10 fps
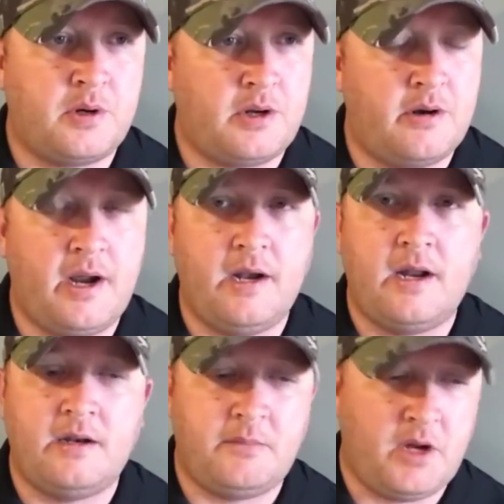great,
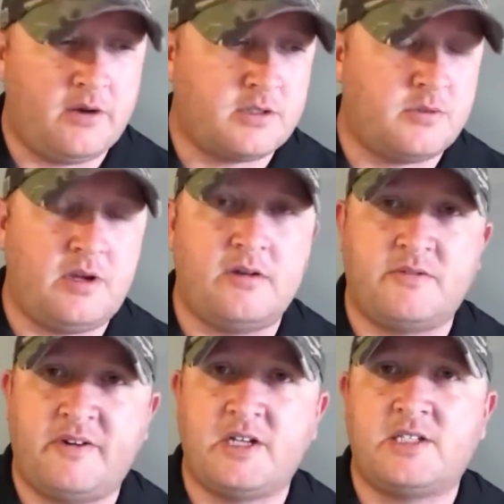and to be honest with you, I was
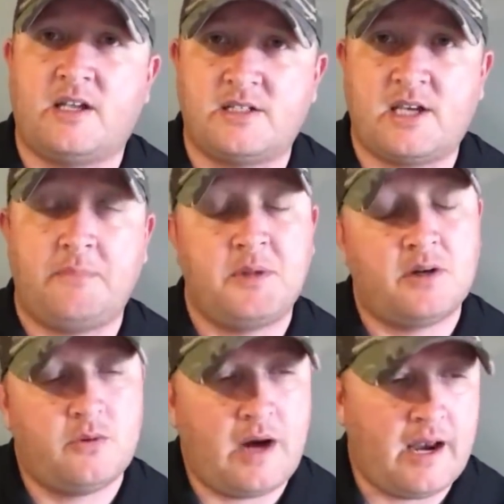very
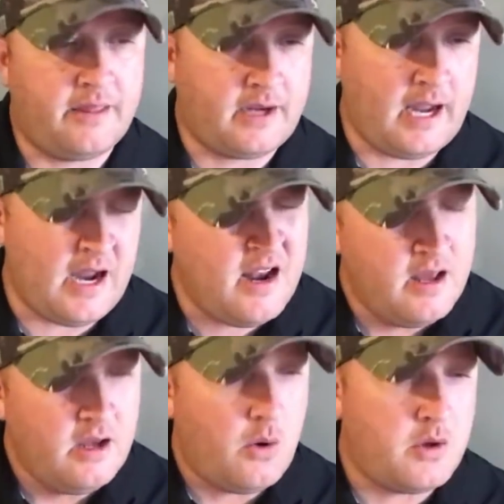skeptical out of the gate.
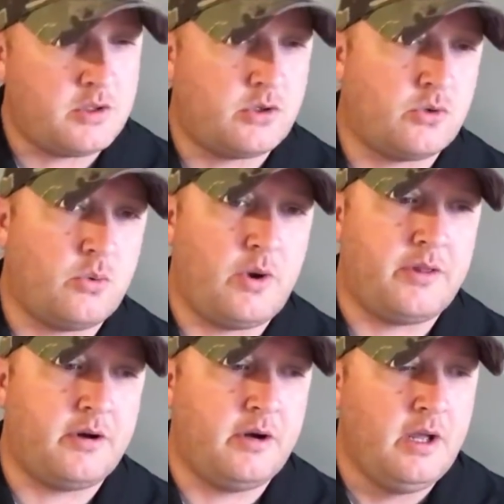Wasn't sure
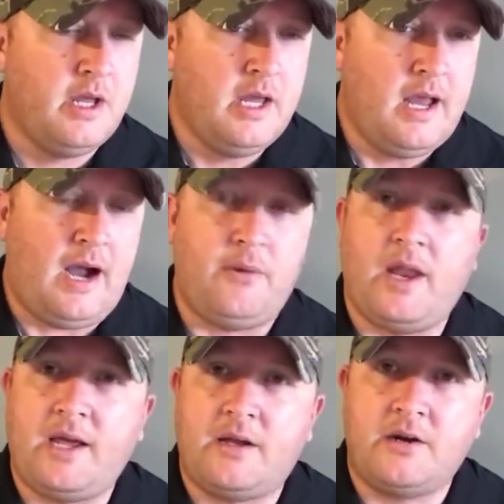whether I would
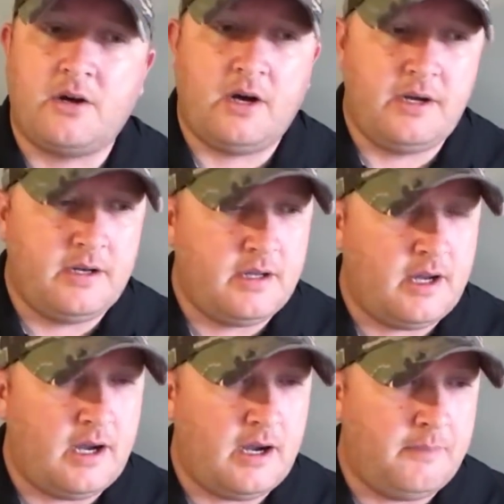like it or not.
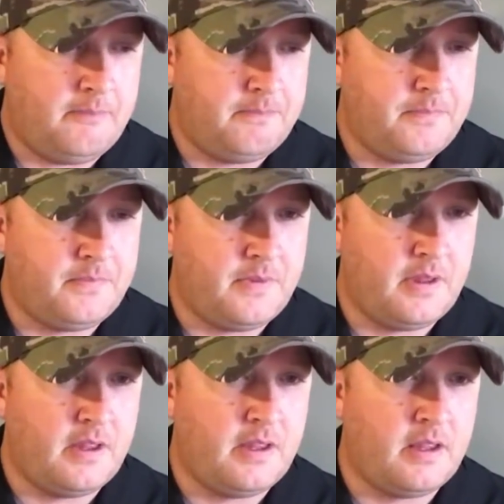
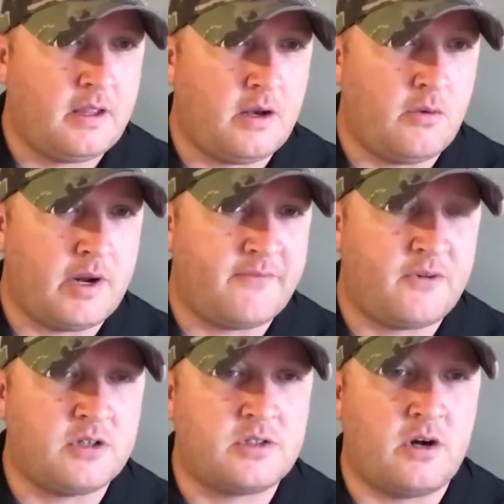When I
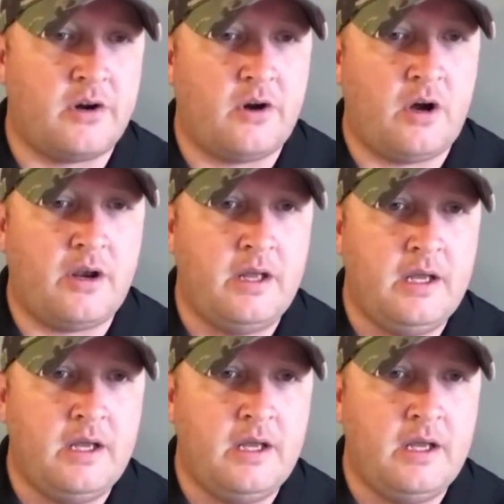first turned it on,